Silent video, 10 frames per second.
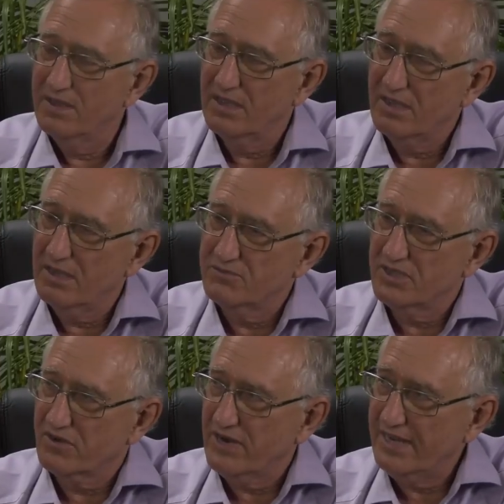Then comes
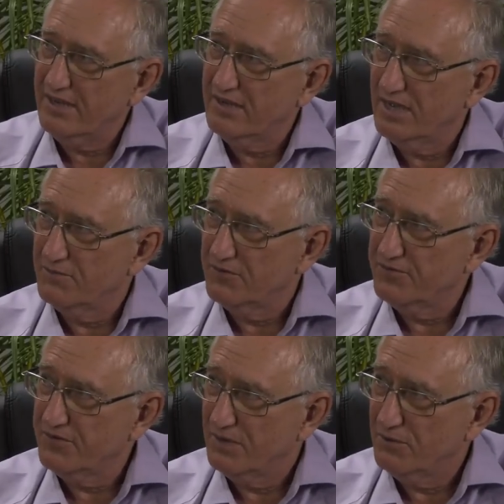the greater time
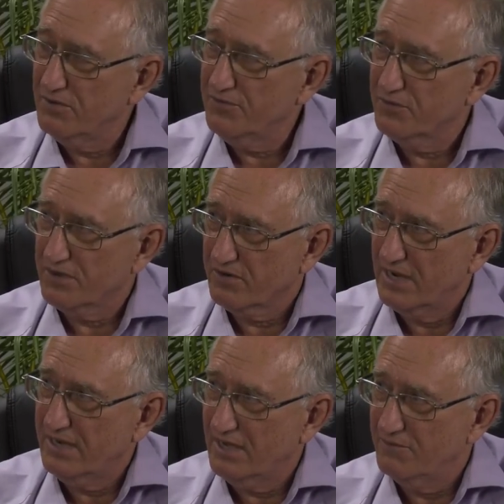of trouble, or the
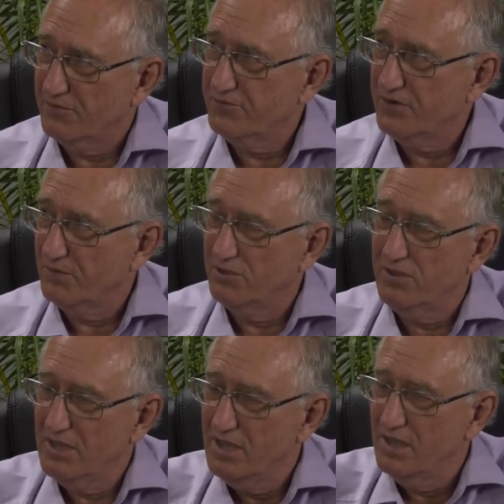great time of
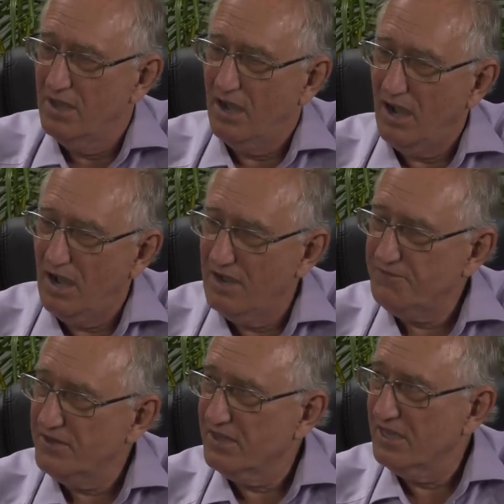trouble,
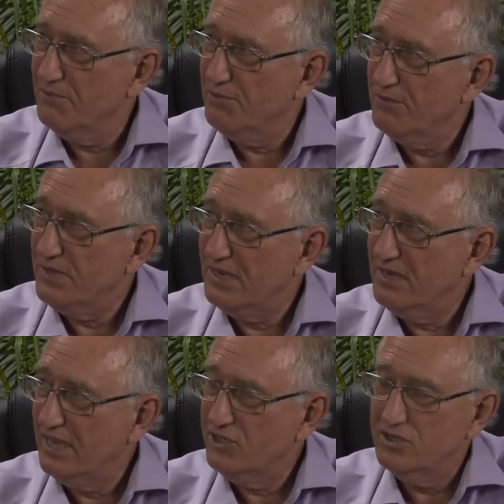after the
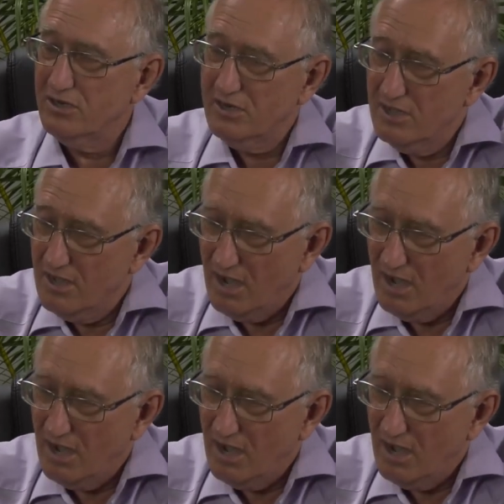implementation,